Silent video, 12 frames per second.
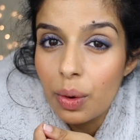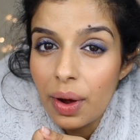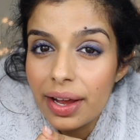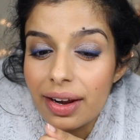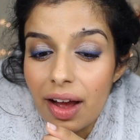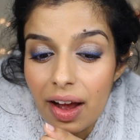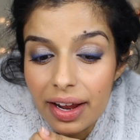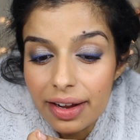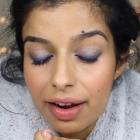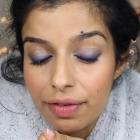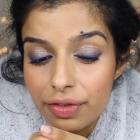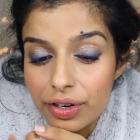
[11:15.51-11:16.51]
Quite high
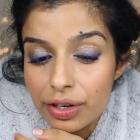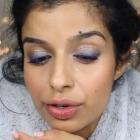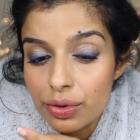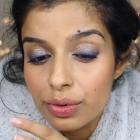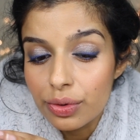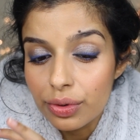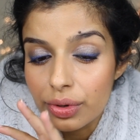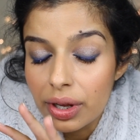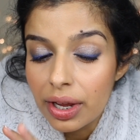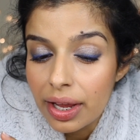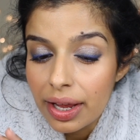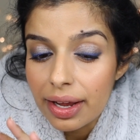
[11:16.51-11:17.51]
coverage or
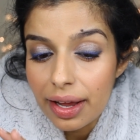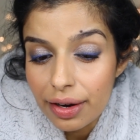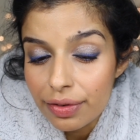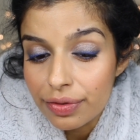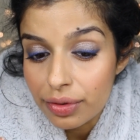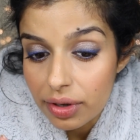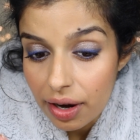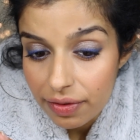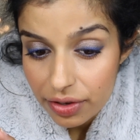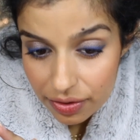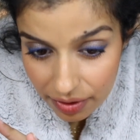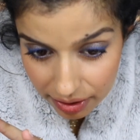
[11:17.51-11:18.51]
kind of full
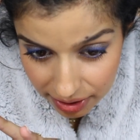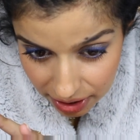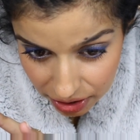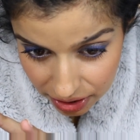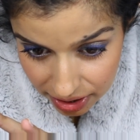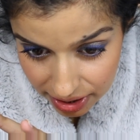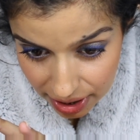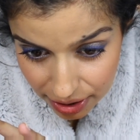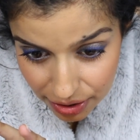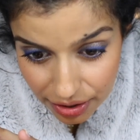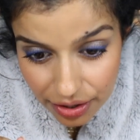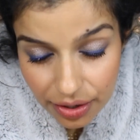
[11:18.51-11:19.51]
coverage foundations
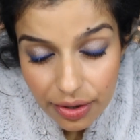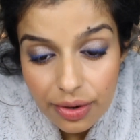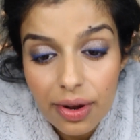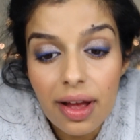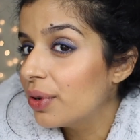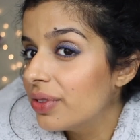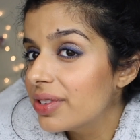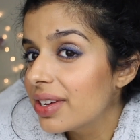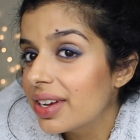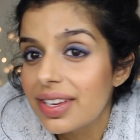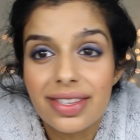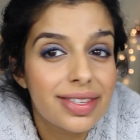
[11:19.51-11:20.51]
tend to do.
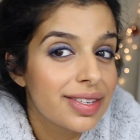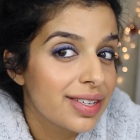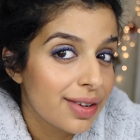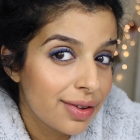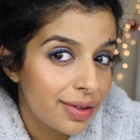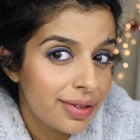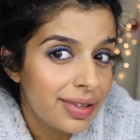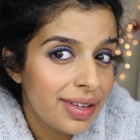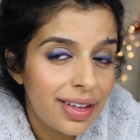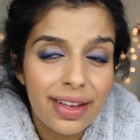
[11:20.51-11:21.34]
Bronzer is still